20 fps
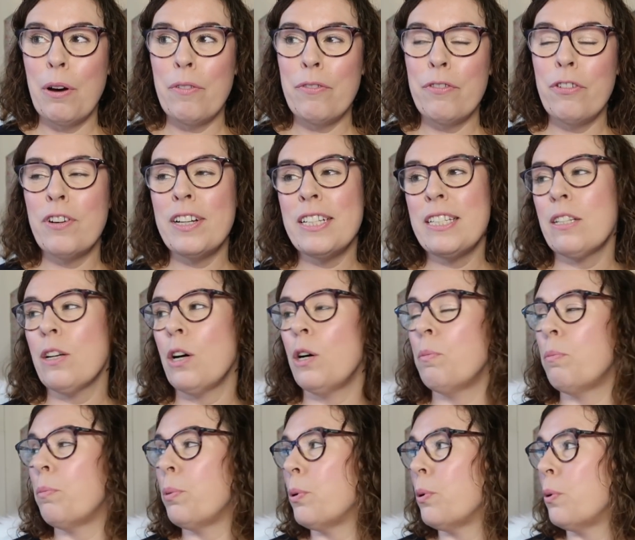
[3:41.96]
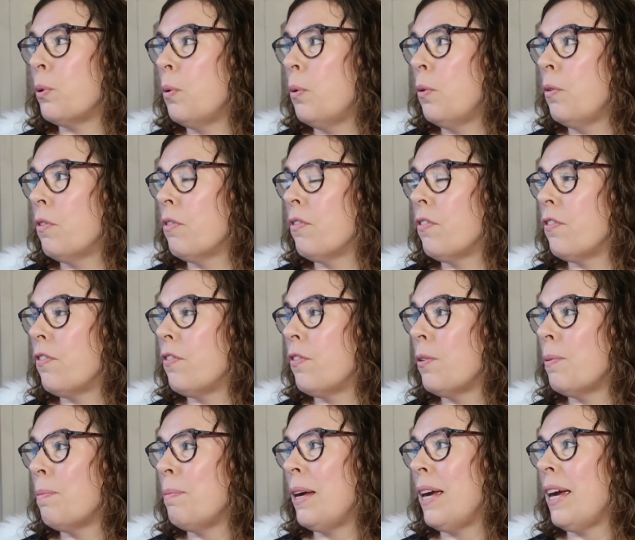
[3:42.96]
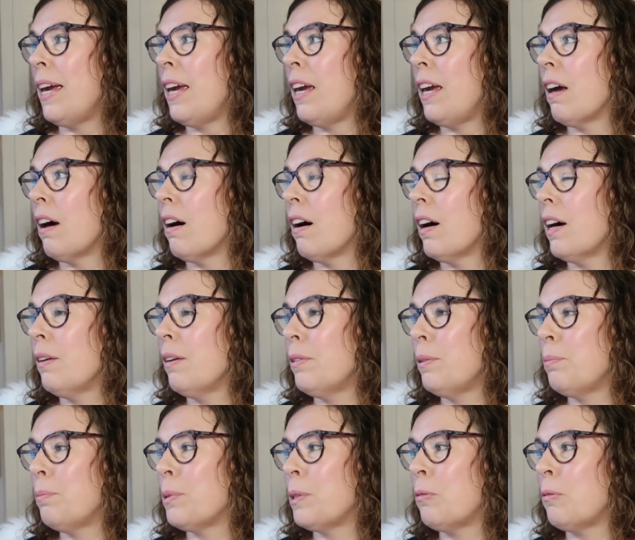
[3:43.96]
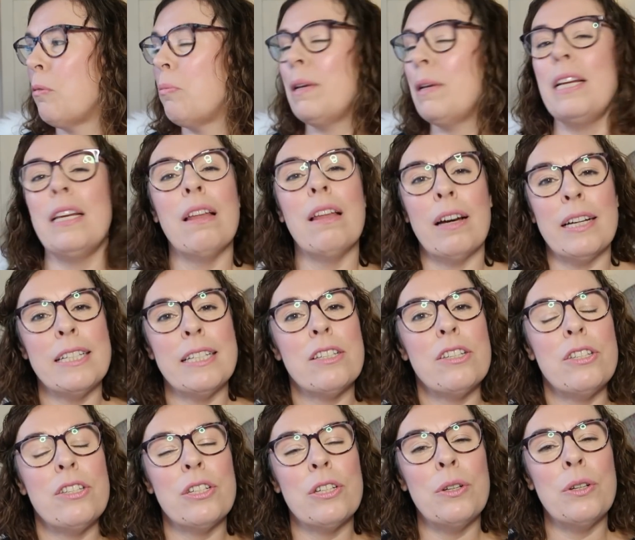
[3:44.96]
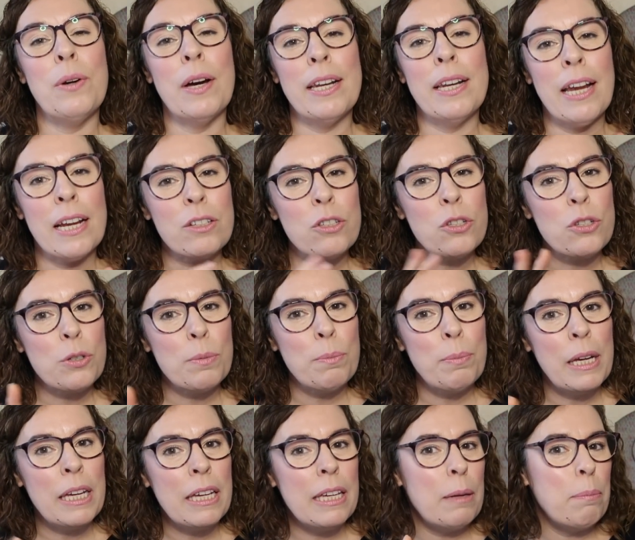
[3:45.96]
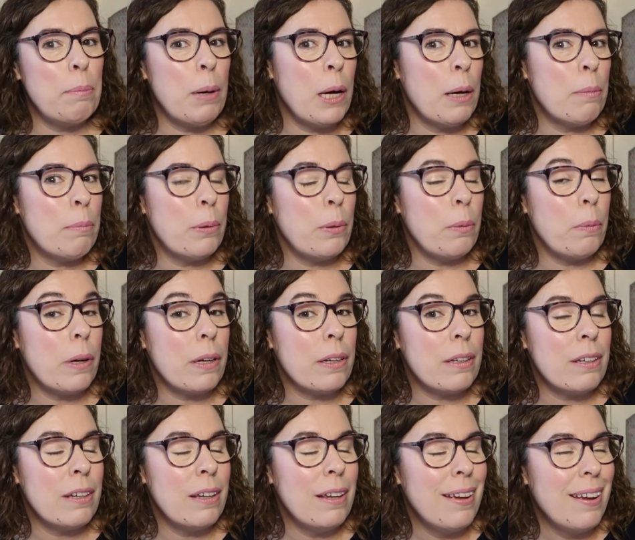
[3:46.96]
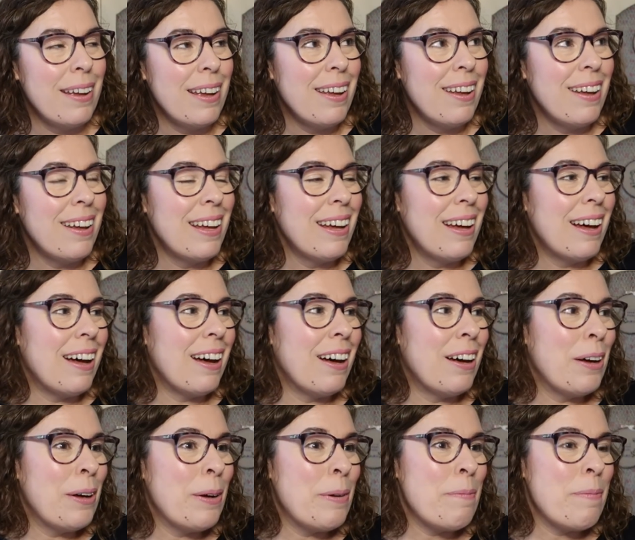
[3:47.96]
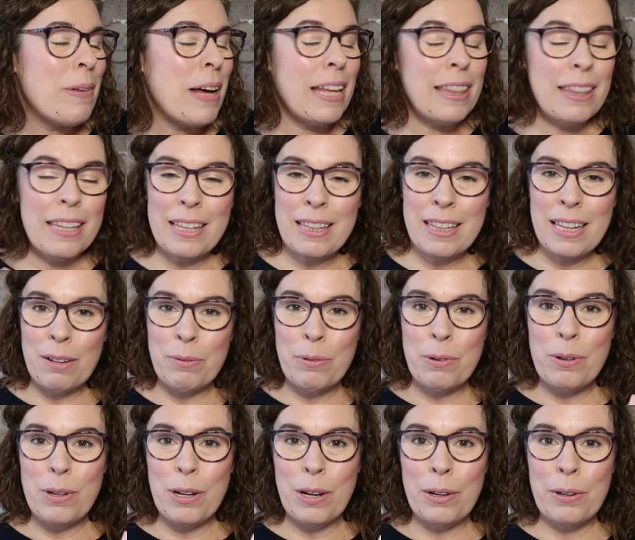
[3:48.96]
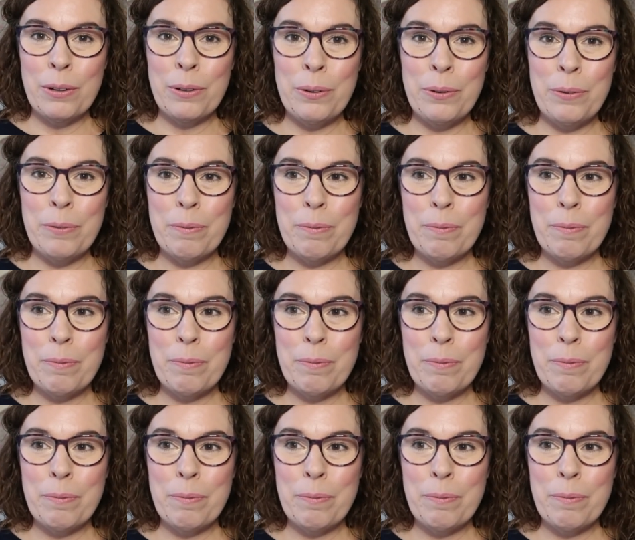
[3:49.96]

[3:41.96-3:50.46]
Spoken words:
for example, for me, I would probably like to do an extra pinky purple one. And then that will go